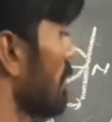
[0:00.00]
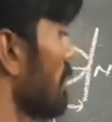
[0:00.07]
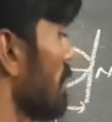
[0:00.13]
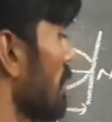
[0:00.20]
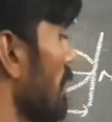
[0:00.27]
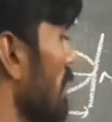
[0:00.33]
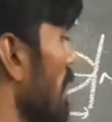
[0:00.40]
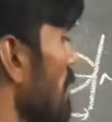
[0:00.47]

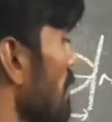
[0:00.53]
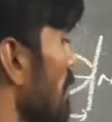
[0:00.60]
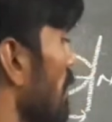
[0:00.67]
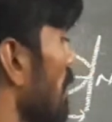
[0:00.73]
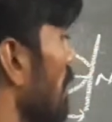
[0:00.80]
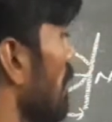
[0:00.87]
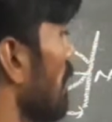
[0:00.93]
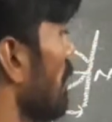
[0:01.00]
So then
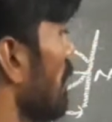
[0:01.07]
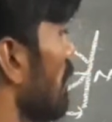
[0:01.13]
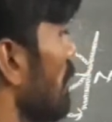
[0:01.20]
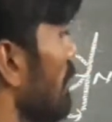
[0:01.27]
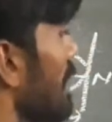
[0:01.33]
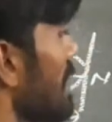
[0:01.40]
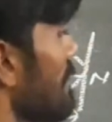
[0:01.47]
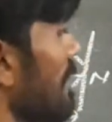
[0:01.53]

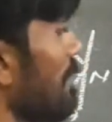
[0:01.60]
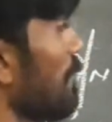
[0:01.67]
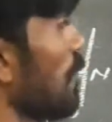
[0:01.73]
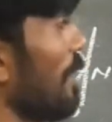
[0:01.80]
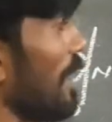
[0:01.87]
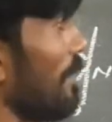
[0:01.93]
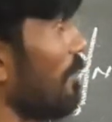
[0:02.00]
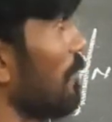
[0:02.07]
this one
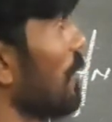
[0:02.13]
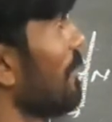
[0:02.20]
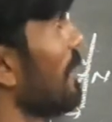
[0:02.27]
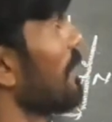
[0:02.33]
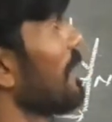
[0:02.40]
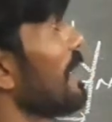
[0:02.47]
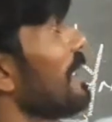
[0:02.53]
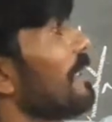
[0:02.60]

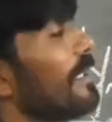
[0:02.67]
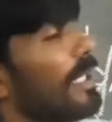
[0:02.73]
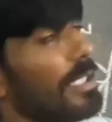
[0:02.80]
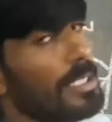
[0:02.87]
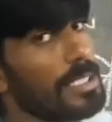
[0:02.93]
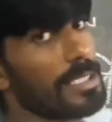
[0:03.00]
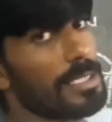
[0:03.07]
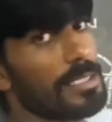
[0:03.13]
mu1 in
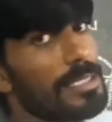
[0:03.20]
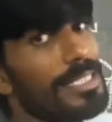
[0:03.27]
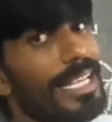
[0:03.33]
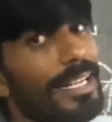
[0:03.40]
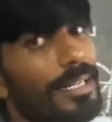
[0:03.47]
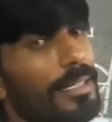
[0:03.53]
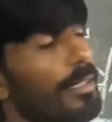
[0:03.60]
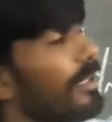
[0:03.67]
that
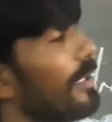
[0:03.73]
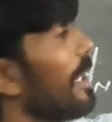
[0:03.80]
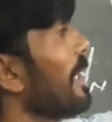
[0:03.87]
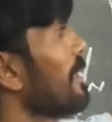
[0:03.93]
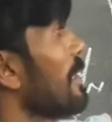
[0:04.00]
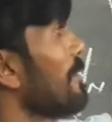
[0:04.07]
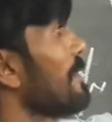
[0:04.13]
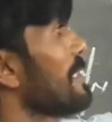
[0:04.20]
second, like
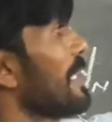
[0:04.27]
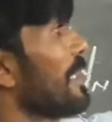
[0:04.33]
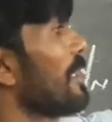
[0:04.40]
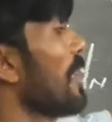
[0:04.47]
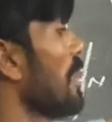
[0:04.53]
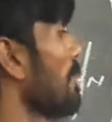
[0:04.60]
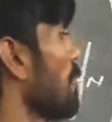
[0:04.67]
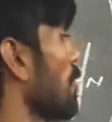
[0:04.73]
that one second
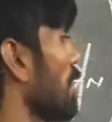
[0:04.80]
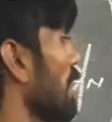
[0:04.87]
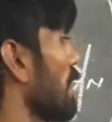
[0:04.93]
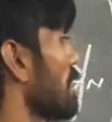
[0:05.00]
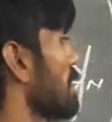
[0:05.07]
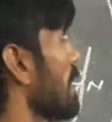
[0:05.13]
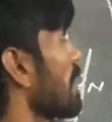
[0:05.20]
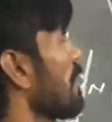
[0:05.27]

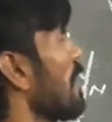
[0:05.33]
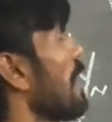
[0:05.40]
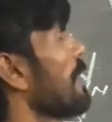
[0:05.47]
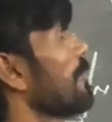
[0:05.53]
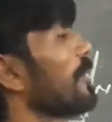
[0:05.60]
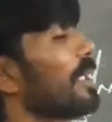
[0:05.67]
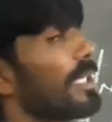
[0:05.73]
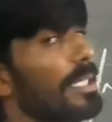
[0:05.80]

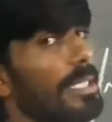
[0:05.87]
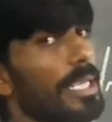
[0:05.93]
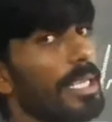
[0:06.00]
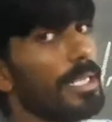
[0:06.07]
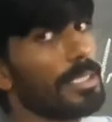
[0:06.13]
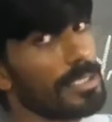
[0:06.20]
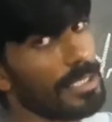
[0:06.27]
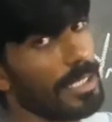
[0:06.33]
harmonic in
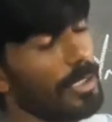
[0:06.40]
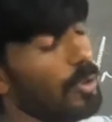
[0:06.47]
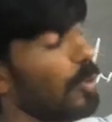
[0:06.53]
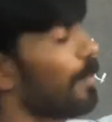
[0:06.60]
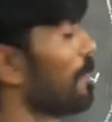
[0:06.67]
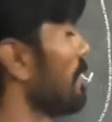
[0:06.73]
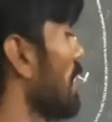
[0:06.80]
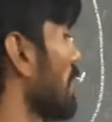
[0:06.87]
a second
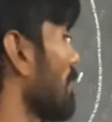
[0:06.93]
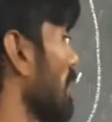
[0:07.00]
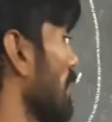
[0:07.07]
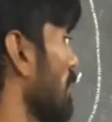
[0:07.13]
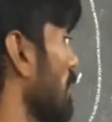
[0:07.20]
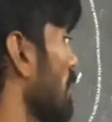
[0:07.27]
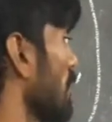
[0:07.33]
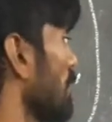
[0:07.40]
loop. That one
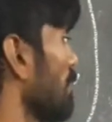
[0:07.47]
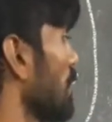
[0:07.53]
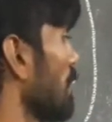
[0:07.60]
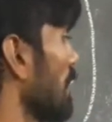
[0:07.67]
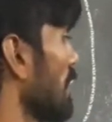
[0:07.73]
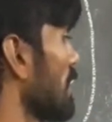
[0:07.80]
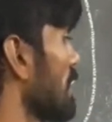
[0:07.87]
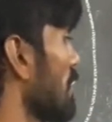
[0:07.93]

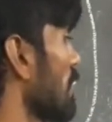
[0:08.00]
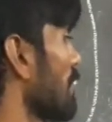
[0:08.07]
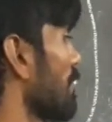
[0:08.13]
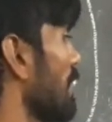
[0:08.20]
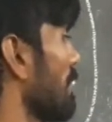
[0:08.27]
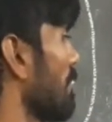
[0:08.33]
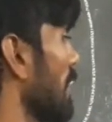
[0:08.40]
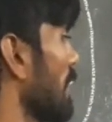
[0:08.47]
mu1 is equal to
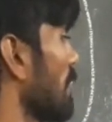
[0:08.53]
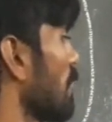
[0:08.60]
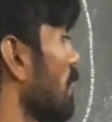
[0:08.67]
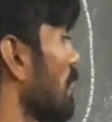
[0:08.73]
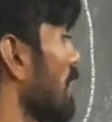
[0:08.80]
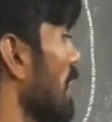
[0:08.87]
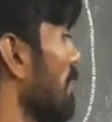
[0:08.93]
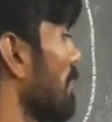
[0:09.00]
1 by
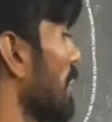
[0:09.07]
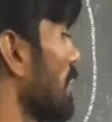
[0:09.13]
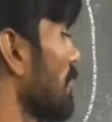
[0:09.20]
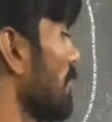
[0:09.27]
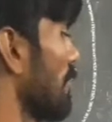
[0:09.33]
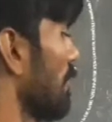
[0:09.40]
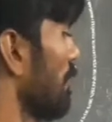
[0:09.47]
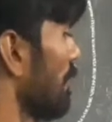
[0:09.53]
2 L by
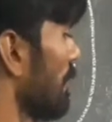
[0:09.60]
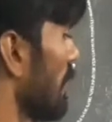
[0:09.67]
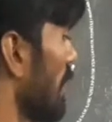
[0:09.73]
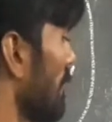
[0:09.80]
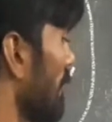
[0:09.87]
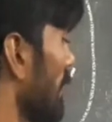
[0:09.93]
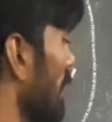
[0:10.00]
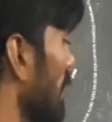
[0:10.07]
2. Then
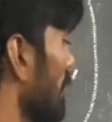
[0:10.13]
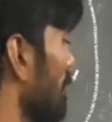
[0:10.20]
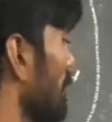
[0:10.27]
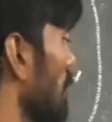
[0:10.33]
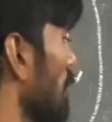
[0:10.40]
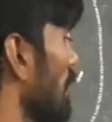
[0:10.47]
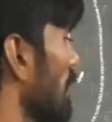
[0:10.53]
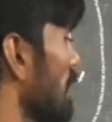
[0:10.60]
finally
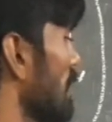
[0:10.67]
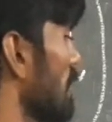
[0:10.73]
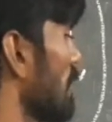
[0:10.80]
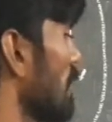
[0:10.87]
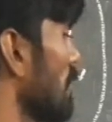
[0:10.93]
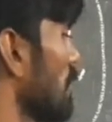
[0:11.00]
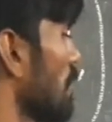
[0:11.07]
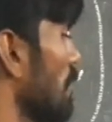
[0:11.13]
mu1 is equal
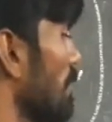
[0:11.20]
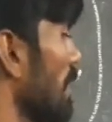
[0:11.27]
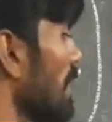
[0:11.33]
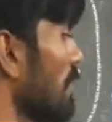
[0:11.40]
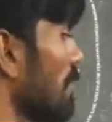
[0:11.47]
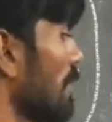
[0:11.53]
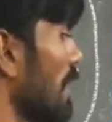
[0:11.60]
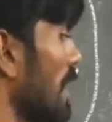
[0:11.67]
to 2 by
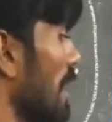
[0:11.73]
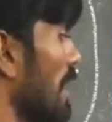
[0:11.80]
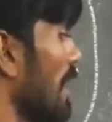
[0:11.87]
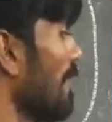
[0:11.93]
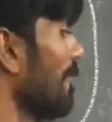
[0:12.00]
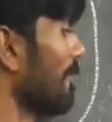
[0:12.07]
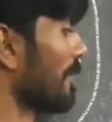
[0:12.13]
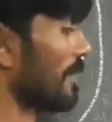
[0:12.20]
2 L
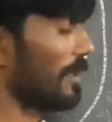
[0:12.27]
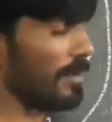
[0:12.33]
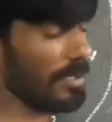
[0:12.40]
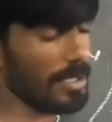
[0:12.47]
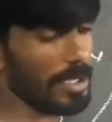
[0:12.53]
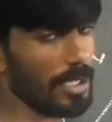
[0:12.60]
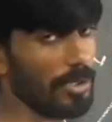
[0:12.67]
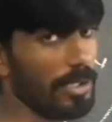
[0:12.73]

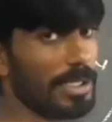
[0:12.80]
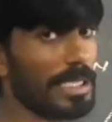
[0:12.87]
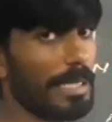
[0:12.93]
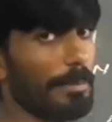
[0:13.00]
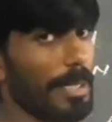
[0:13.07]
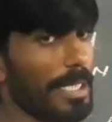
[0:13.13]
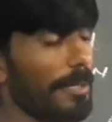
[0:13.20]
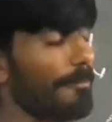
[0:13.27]
under root T
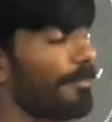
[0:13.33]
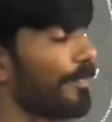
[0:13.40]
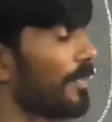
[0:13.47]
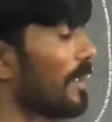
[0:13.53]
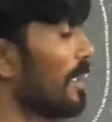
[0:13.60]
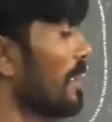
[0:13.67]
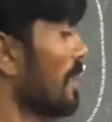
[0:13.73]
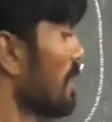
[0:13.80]
by U.
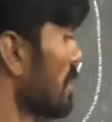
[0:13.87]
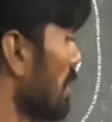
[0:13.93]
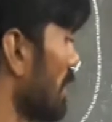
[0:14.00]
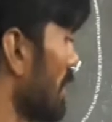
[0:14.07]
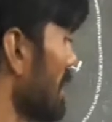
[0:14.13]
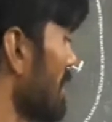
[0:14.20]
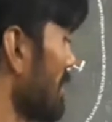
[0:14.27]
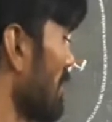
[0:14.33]
So
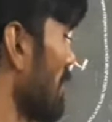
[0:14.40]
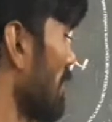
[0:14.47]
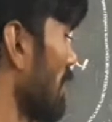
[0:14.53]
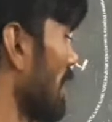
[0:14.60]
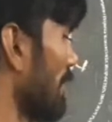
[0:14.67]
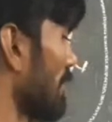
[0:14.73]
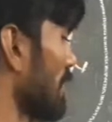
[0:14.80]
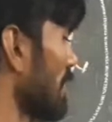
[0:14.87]
this
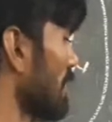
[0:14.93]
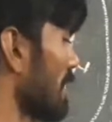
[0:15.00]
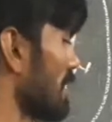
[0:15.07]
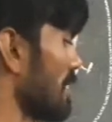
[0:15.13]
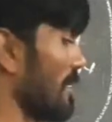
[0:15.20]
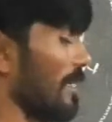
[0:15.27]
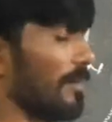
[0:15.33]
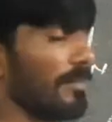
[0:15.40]
equation
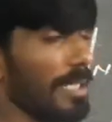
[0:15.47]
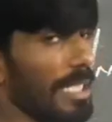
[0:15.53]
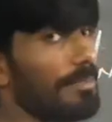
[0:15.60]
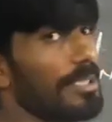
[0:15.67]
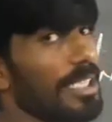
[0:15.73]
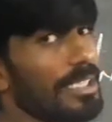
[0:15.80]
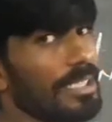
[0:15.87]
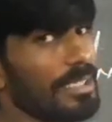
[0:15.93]
just I am
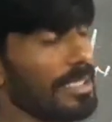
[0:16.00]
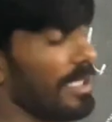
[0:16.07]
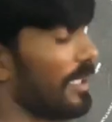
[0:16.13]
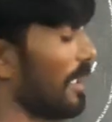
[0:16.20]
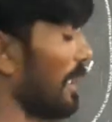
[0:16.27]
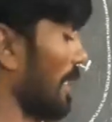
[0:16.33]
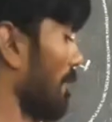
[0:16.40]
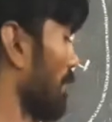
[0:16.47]
changing
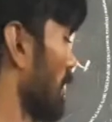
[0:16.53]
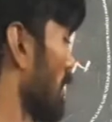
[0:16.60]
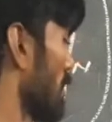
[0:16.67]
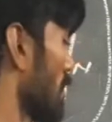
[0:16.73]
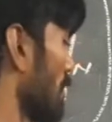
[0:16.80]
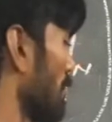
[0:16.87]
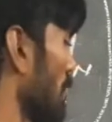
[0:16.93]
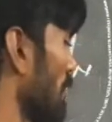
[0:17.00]
generally.
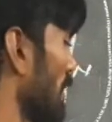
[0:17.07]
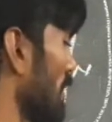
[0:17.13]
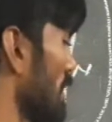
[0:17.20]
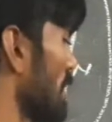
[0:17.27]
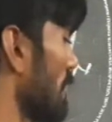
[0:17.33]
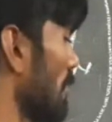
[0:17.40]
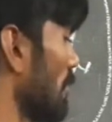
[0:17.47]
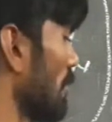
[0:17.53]
So mu1
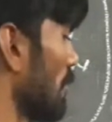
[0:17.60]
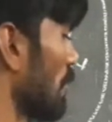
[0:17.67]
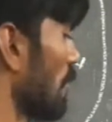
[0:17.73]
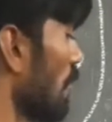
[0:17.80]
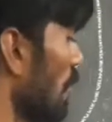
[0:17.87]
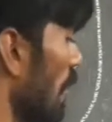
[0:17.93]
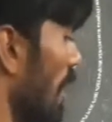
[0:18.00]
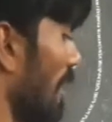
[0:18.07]
is equal to 2
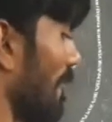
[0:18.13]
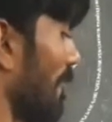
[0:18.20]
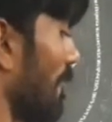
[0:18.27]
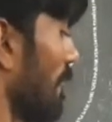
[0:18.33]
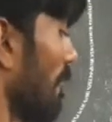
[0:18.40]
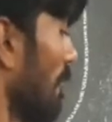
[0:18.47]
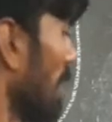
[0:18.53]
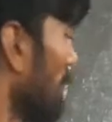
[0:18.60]

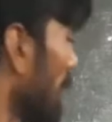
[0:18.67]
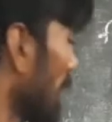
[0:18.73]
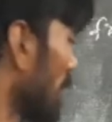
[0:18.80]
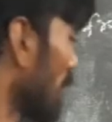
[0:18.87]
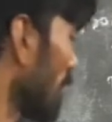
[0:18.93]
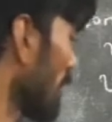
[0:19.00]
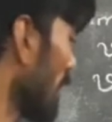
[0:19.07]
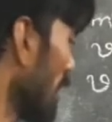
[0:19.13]
of 1 by
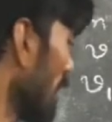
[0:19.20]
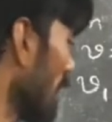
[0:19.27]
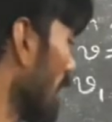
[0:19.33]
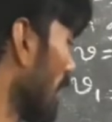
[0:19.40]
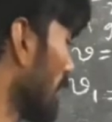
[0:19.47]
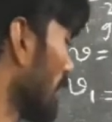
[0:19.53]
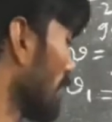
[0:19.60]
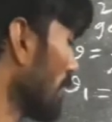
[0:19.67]
2 L
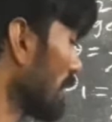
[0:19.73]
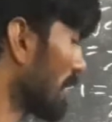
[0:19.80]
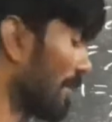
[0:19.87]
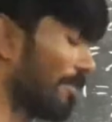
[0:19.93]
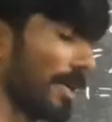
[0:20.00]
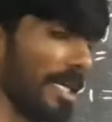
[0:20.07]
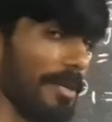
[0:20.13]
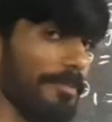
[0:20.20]
under root T
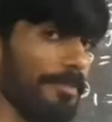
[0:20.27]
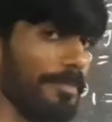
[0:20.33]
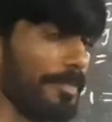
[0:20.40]
by U.